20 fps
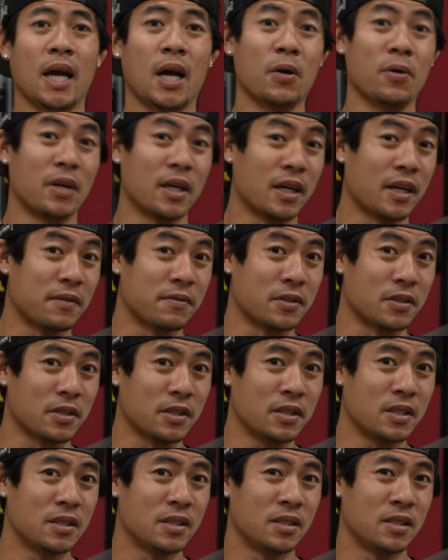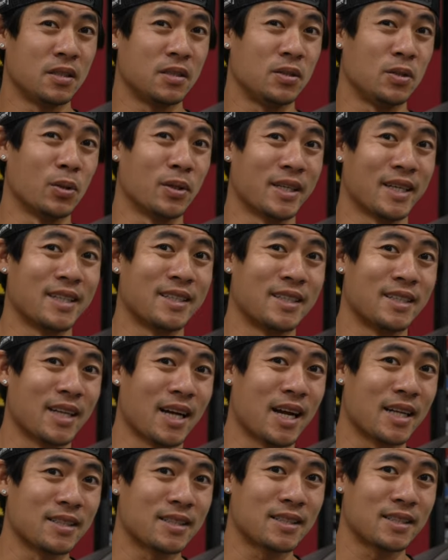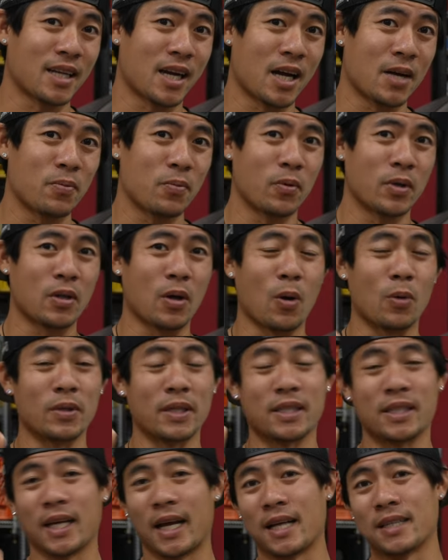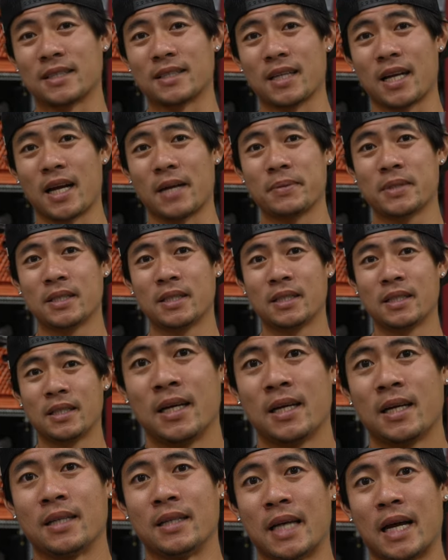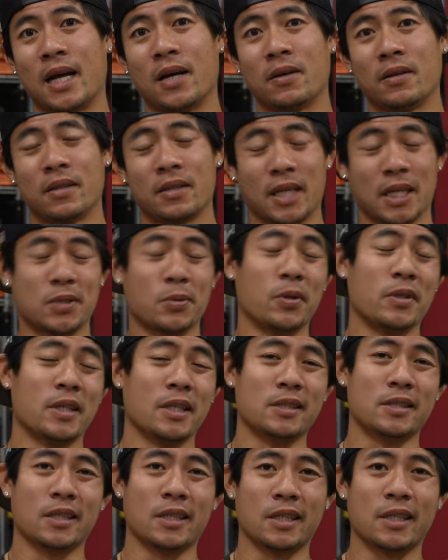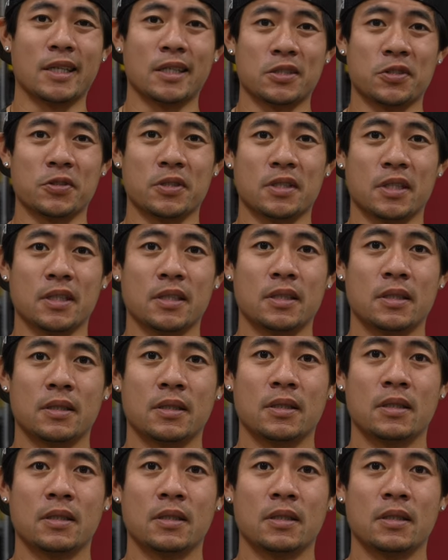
However, doing it nonstop with only gas stops, now that's where things can get interesting.